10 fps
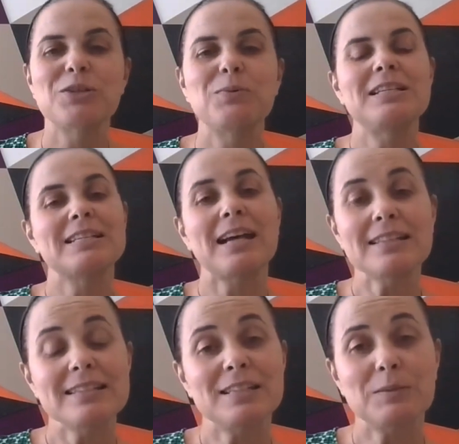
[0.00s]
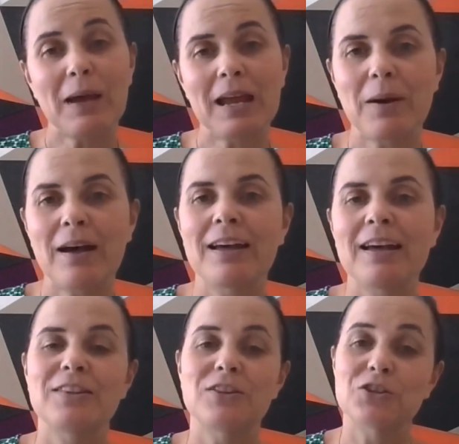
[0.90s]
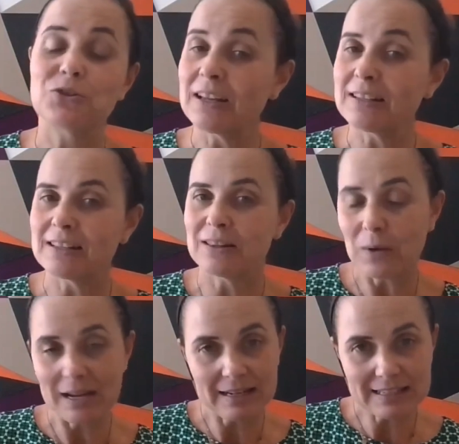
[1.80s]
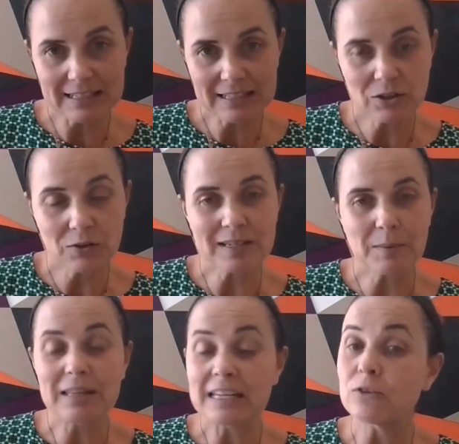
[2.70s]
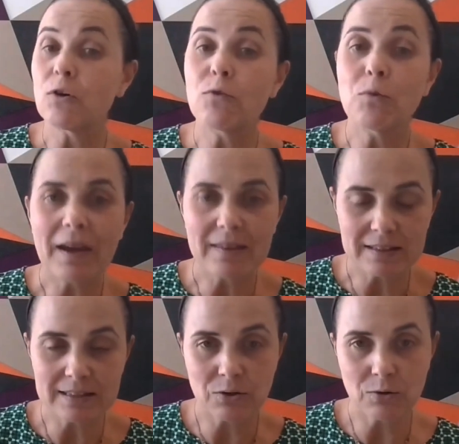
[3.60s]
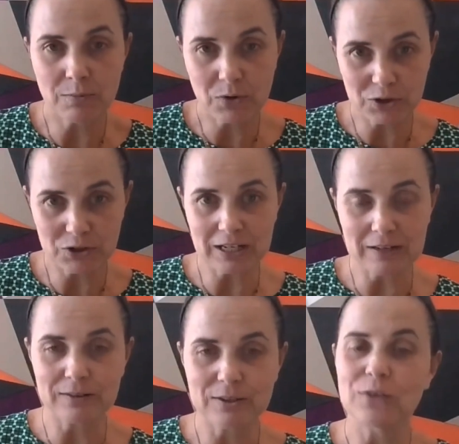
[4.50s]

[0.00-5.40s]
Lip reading: So we discuss in this paper the strengths and the weaknesses of some of these novel methods that are emerging.